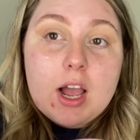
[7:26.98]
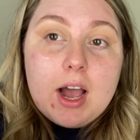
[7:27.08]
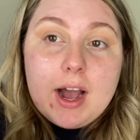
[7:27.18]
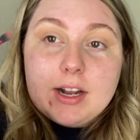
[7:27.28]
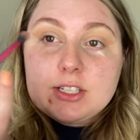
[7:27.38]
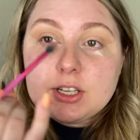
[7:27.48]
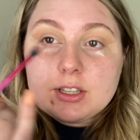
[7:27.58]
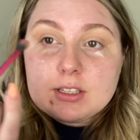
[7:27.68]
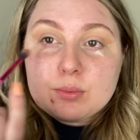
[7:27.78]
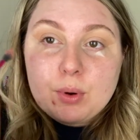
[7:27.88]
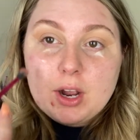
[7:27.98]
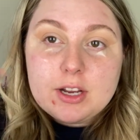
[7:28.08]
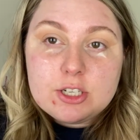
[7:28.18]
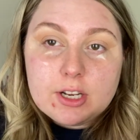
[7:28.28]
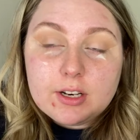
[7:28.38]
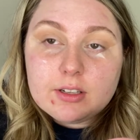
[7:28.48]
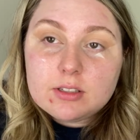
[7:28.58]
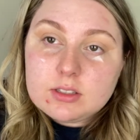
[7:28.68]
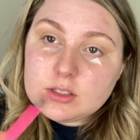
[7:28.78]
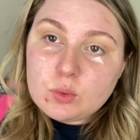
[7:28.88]
I took this brush and
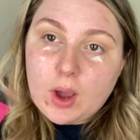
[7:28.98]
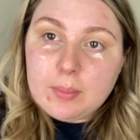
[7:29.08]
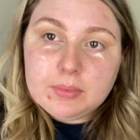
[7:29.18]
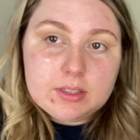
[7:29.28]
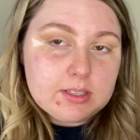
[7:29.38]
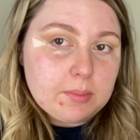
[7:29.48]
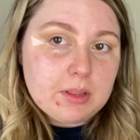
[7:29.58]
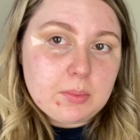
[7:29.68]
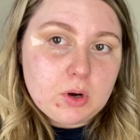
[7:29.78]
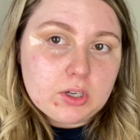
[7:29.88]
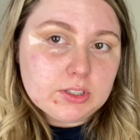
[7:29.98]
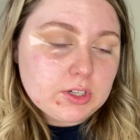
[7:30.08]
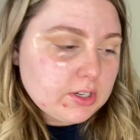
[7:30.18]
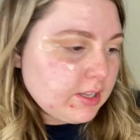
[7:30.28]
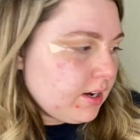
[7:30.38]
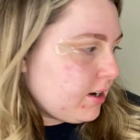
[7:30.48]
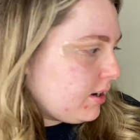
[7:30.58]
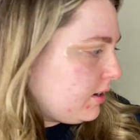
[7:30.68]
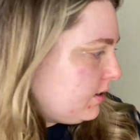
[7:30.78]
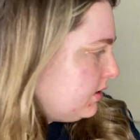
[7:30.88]
swiped some of the bronzer on there.
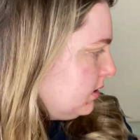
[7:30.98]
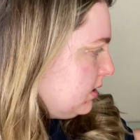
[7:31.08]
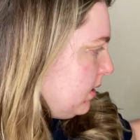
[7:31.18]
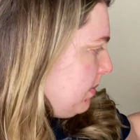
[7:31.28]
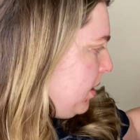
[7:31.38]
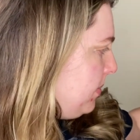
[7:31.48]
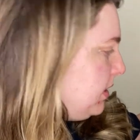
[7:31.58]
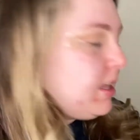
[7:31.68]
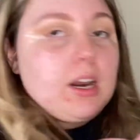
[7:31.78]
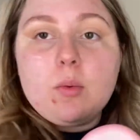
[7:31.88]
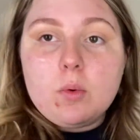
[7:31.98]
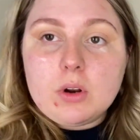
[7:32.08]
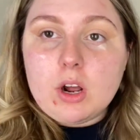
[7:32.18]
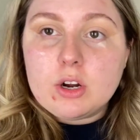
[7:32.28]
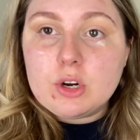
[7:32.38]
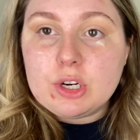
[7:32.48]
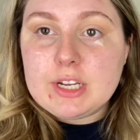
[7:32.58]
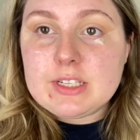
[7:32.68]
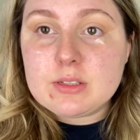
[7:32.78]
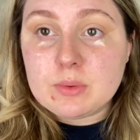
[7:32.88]
So I'm hoping that it will not
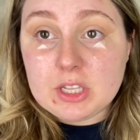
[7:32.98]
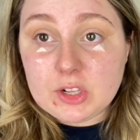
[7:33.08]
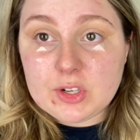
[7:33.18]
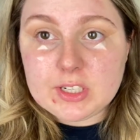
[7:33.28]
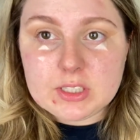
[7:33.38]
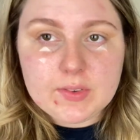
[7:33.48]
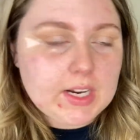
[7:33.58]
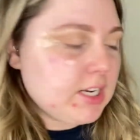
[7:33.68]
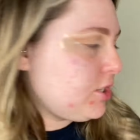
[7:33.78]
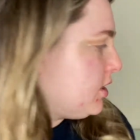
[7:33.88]
crease when the look is finished.